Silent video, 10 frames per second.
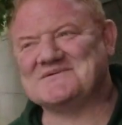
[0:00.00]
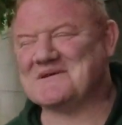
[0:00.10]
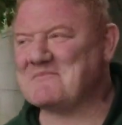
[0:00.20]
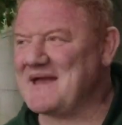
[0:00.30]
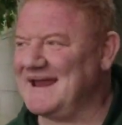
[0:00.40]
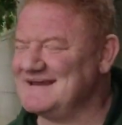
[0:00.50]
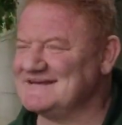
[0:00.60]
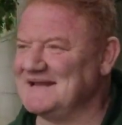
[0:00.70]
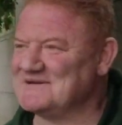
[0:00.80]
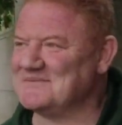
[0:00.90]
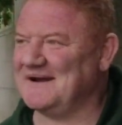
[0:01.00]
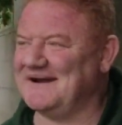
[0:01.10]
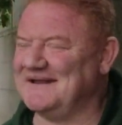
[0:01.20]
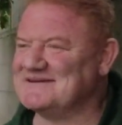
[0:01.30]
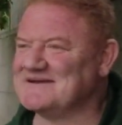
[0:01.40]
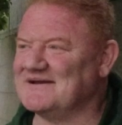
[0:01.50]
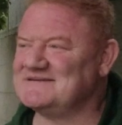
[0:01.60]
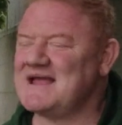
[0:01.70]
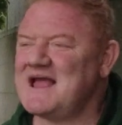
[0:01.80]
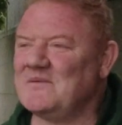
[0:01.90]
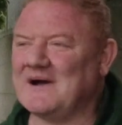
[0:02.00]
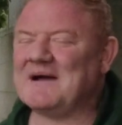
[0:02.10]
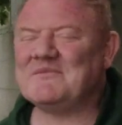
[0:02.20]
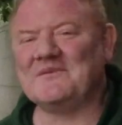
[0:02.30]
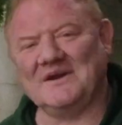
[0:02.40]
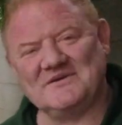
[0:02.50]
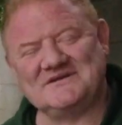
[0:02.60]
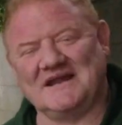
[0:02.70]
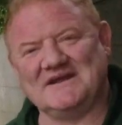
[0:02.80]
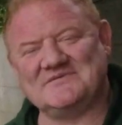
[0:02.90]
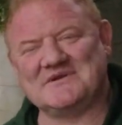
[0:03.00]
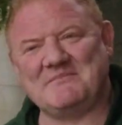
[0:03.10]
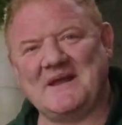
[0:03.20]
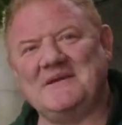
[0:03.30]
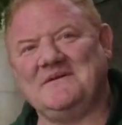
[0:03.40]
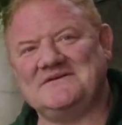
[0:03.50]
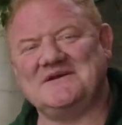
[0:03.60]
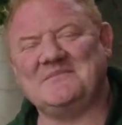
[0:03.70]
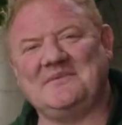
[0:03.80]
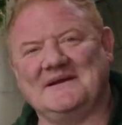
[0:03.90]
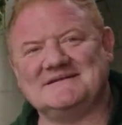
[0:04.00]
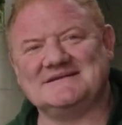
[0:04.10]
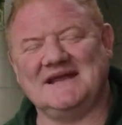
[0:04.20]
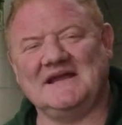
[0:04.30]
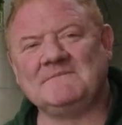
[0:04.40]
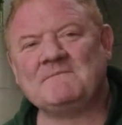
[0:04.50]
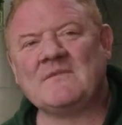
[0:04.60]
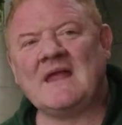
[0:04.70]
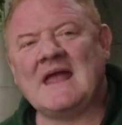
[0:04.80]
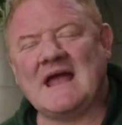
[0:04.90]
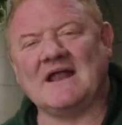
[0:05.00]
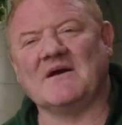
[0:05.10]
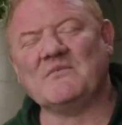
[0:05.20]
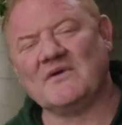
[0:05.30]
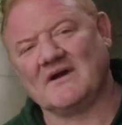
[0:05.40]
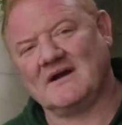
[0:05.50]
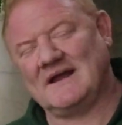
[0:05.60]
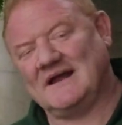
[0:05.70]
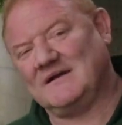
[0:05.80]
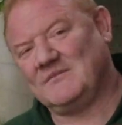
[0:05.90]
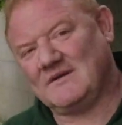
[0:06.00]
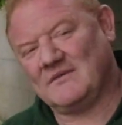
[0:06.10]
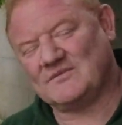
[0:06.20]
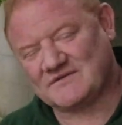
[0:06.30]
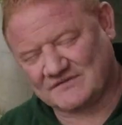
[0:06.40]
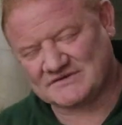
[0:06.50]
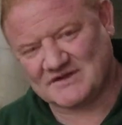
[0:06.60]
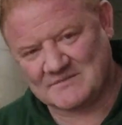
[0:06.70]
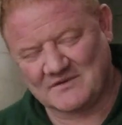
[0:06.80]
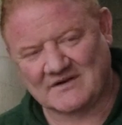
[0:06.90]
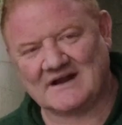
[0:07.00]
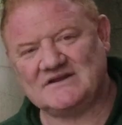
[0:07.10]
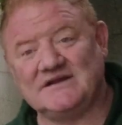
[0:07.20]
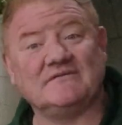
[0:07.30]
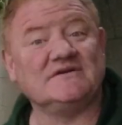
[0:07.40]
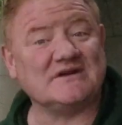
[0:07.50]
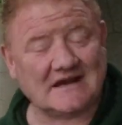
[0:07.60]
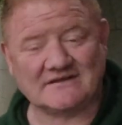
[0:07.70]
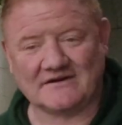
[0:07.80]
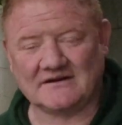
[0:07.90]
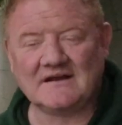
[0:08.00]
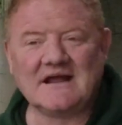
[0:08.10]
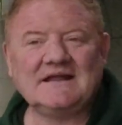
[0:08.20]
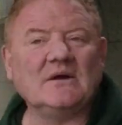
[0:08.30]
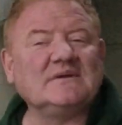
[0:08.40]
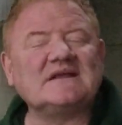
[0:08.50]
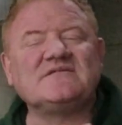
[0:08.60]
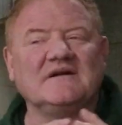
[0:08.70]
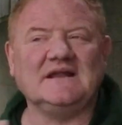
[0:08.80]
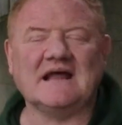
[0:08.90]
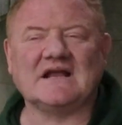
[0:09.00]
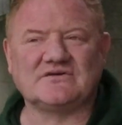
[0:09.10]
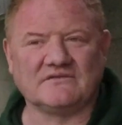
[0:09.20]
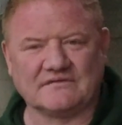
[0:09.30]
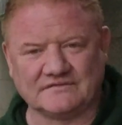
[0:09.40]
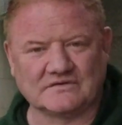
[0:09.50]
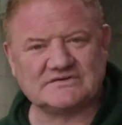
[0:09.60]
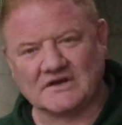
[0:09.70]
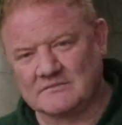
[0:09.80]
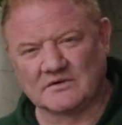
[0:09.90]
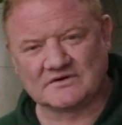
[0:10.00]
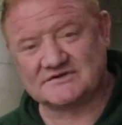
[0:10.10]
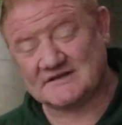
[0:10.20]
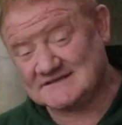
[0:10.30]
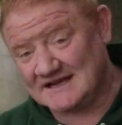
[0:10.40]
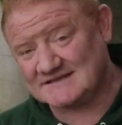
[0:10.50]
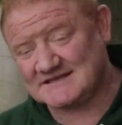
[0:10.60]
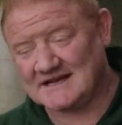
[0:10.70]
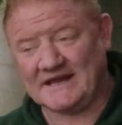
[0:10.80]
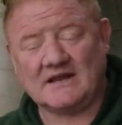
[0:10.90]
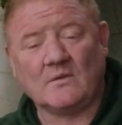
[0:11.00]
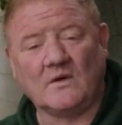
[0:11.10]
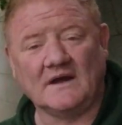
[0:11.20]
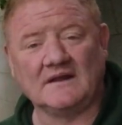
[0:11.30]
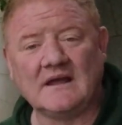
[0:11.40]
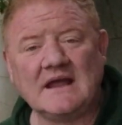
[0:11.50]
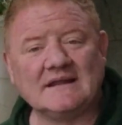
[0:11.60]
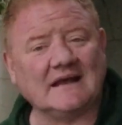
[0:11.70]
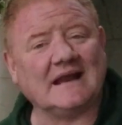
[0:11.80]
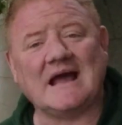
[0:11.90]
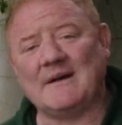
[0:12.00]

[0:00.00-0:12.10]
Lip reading: Lucy was an amazing experience, because what happened with Lucy, like, she was a baby chimpanzee. And her mother was a first-time mother, and she rejected her. Now that's very natural for first time mothers. Statistically in the wild, that